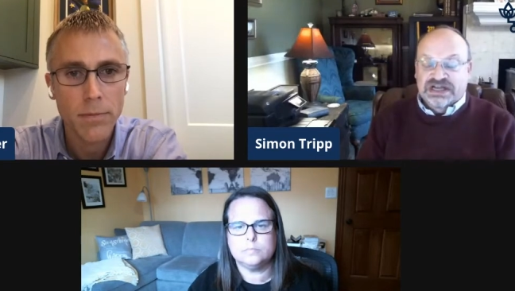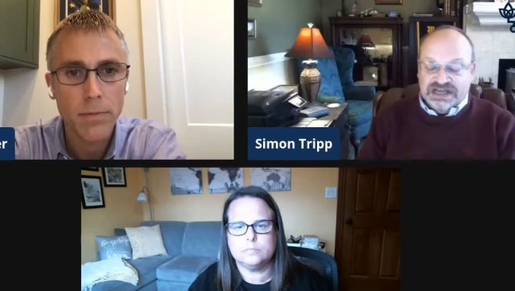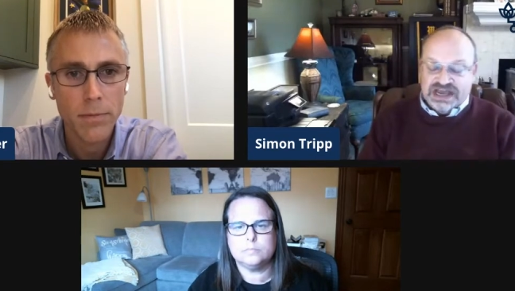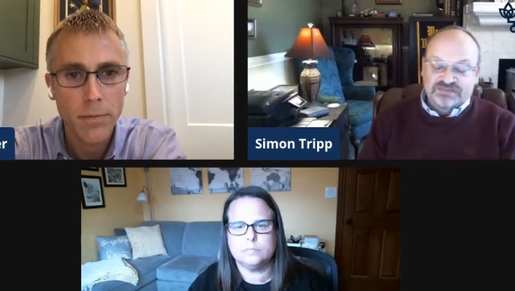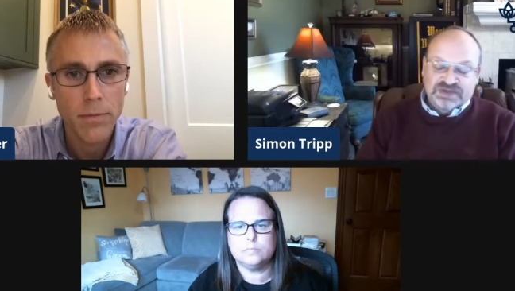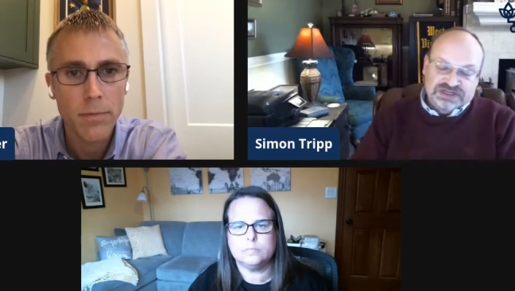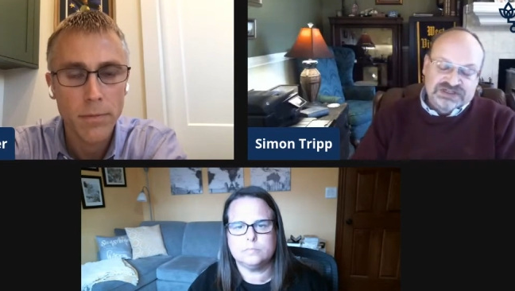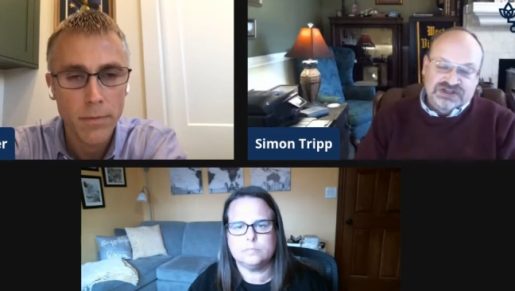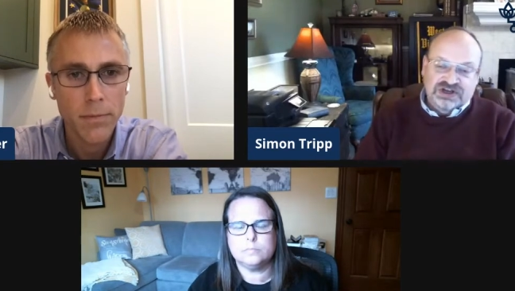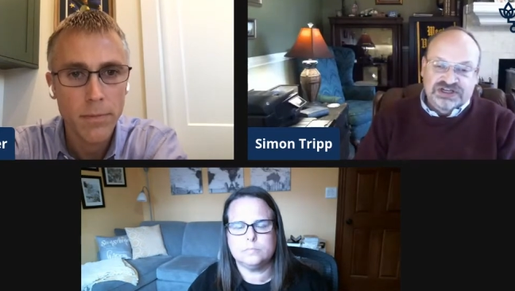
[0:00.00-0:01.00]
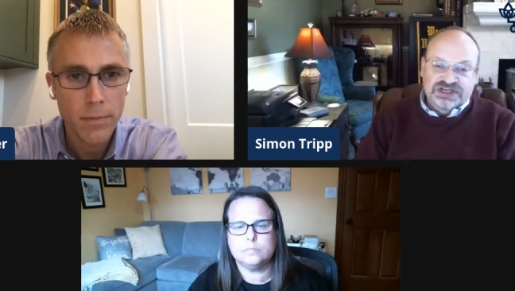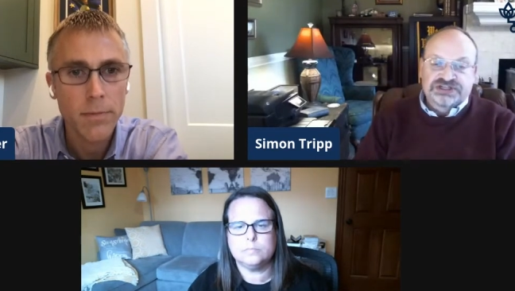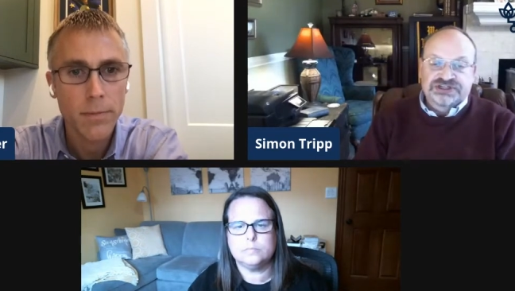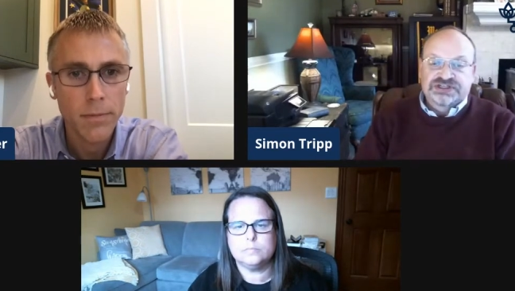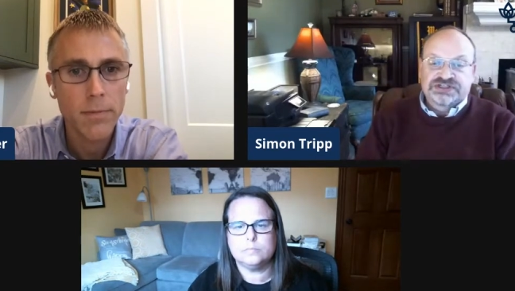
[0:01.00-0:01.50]
Speaker 1: and there have been
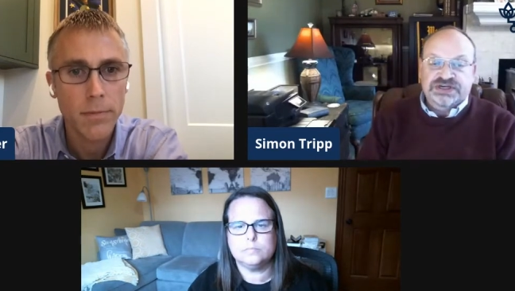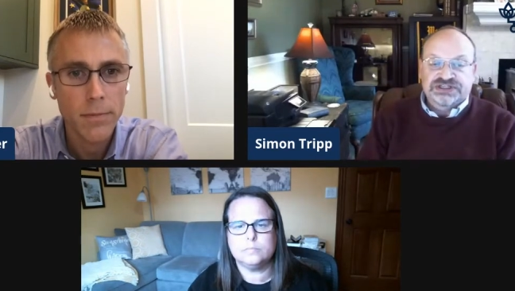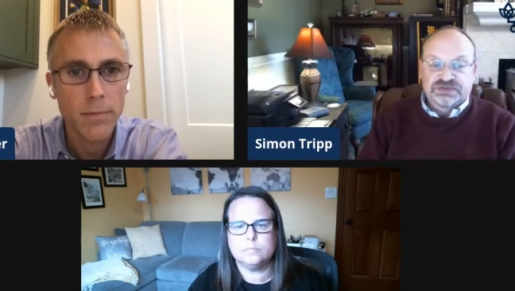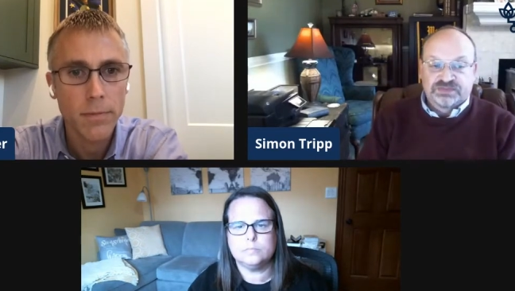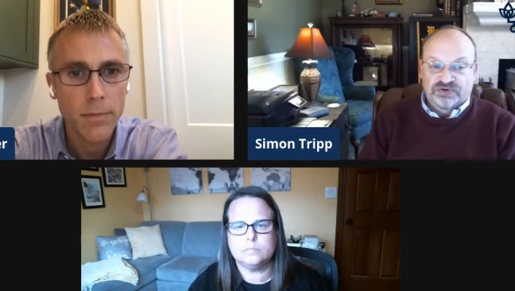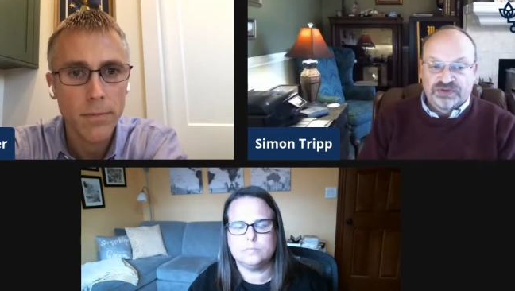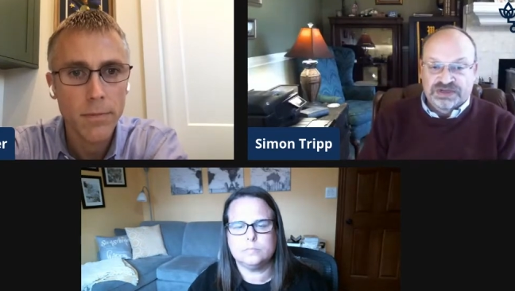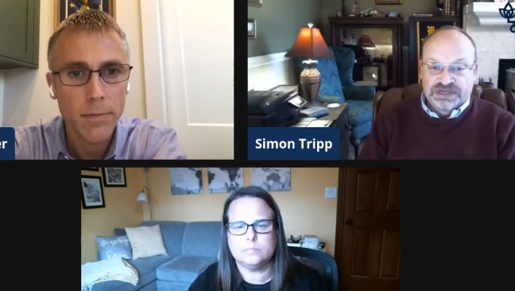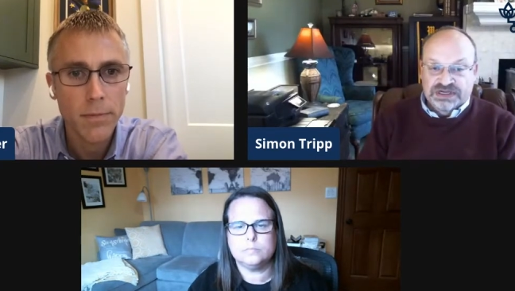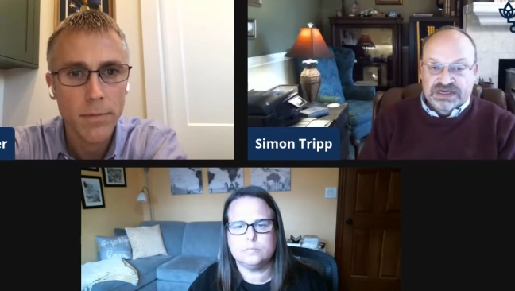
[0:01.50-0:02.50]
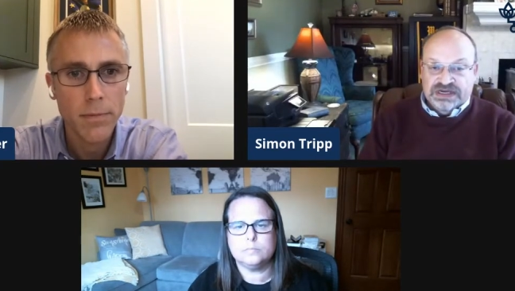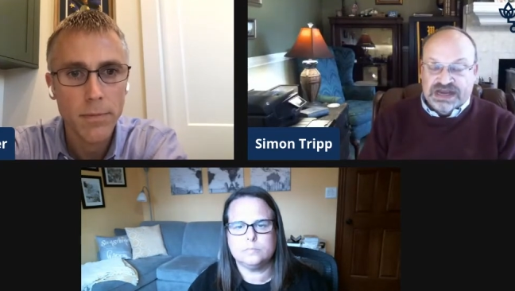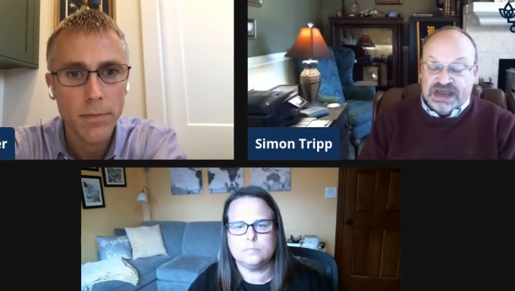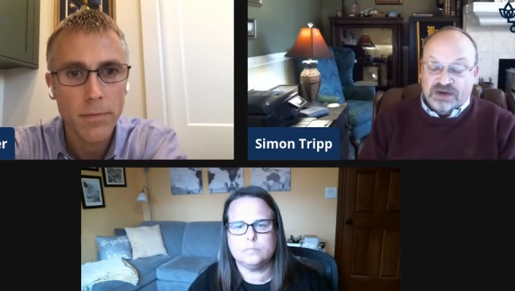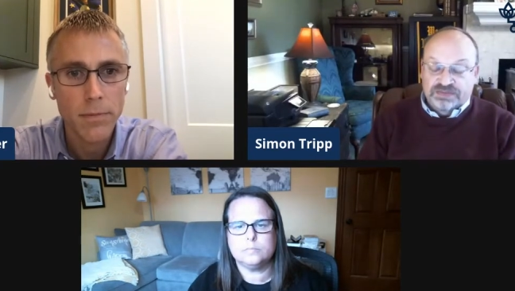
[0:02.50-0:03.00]
consolidations. So actually, employment and
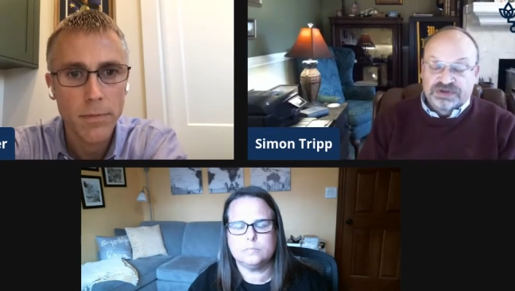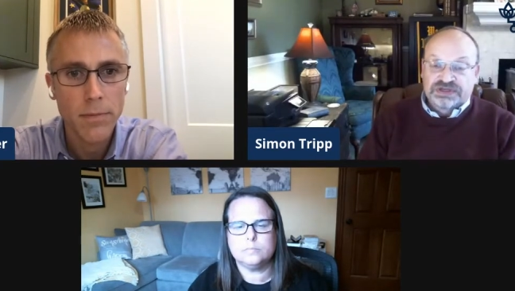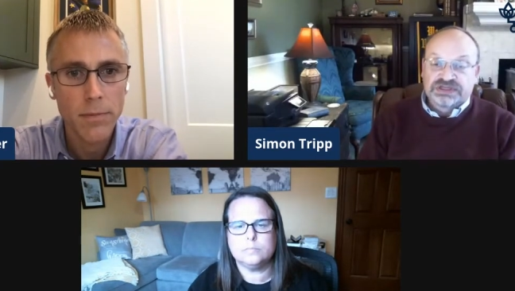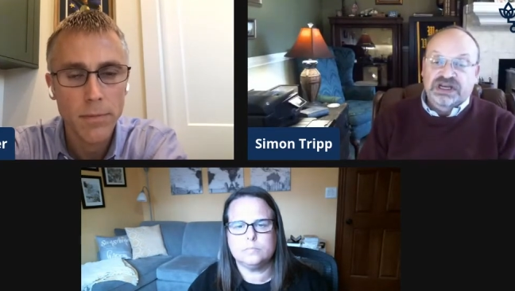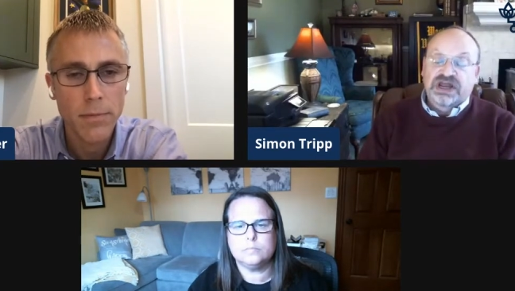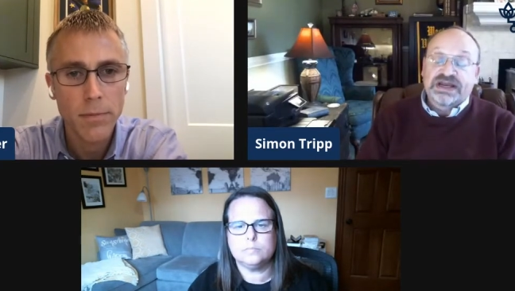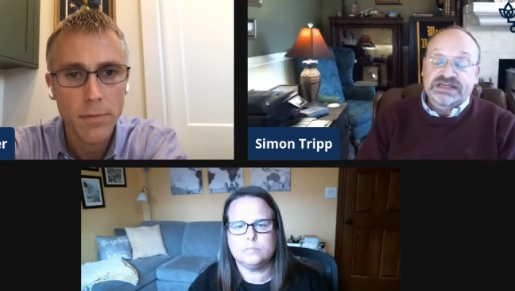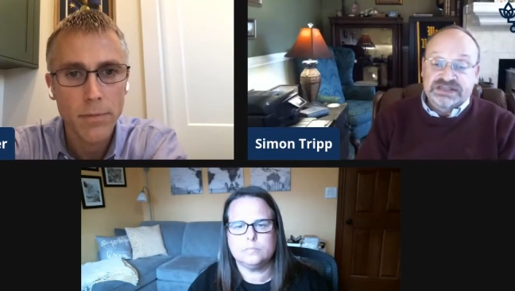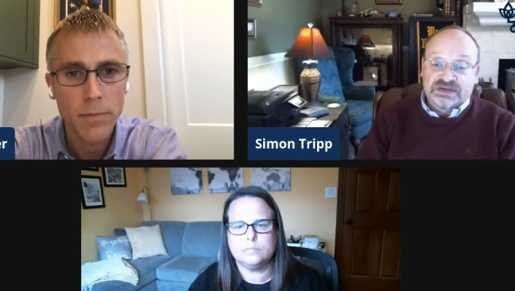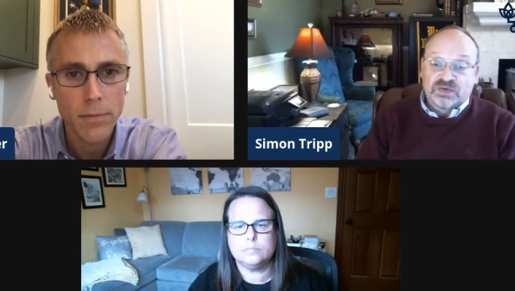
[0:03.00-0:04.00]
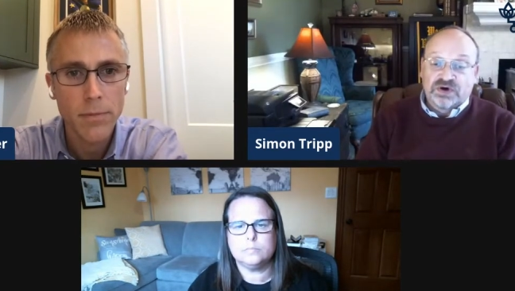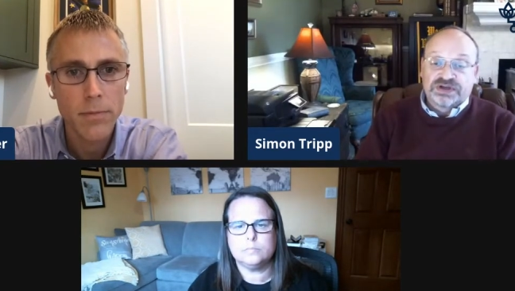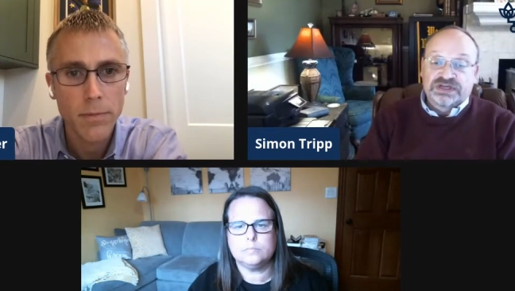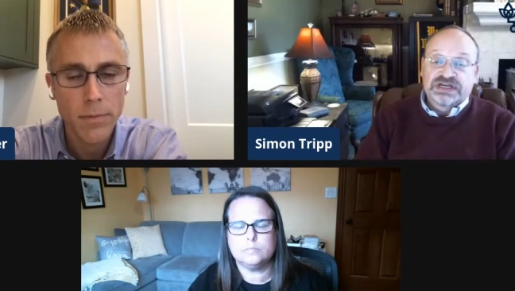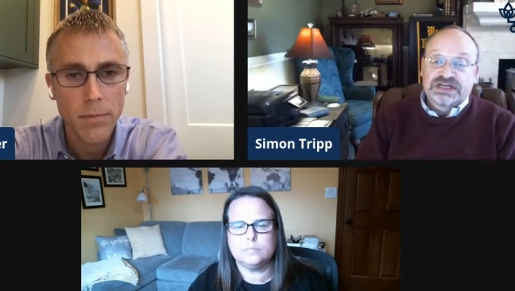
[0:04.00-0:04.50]
output declined somewhat
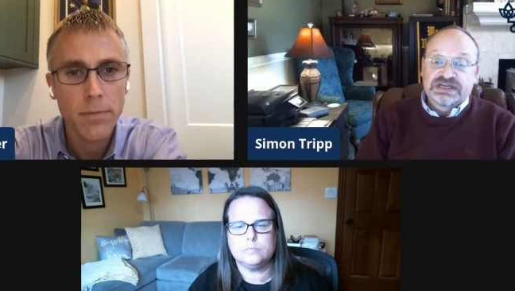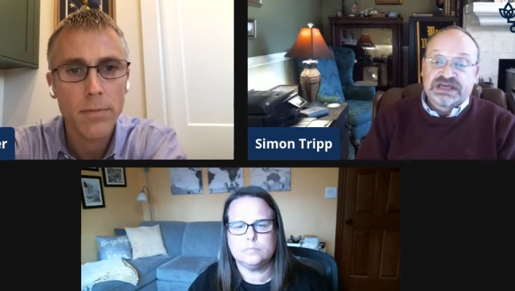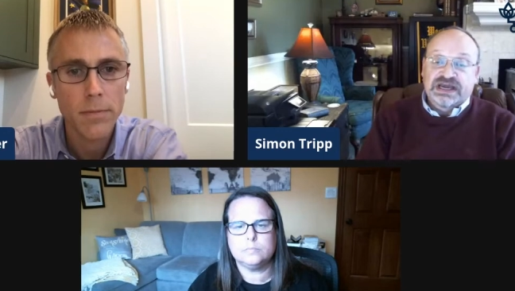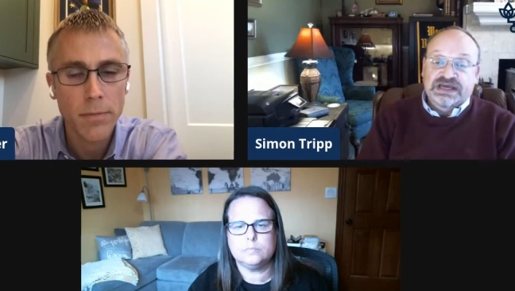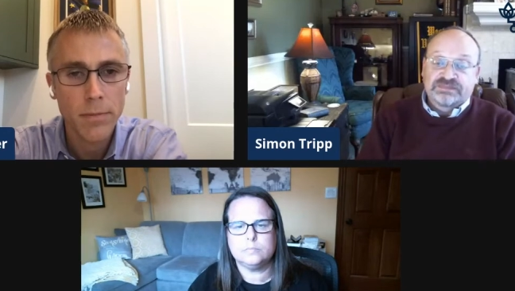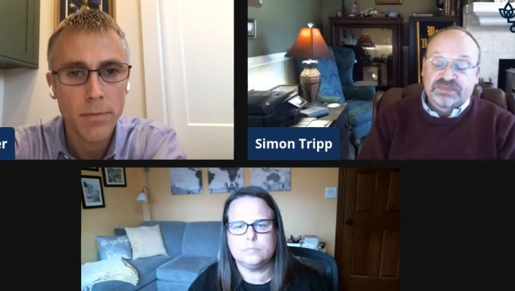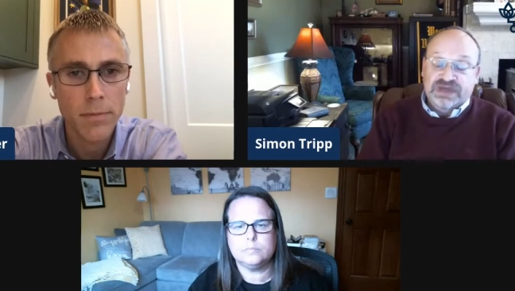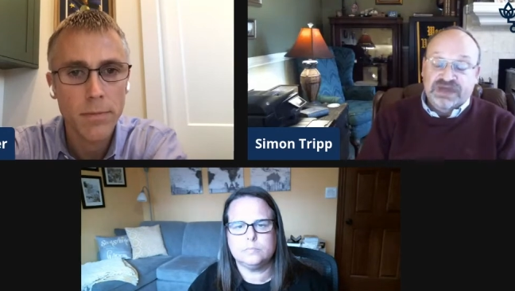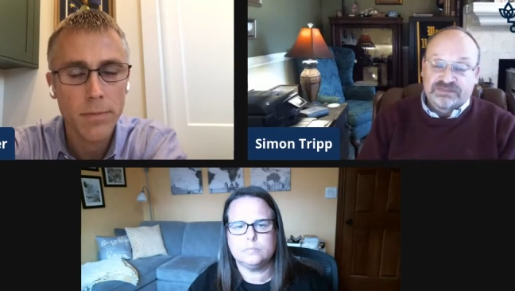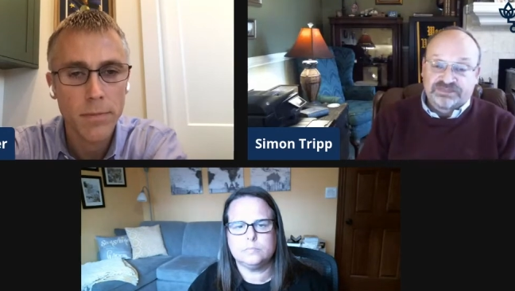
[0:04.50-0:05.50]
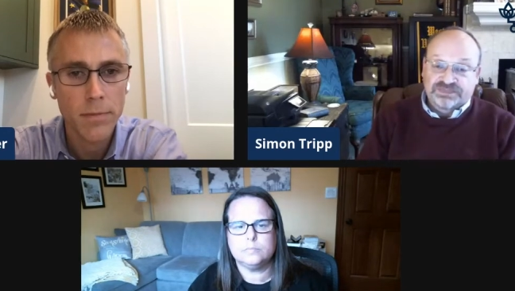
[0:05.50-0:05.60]
in Indiana um,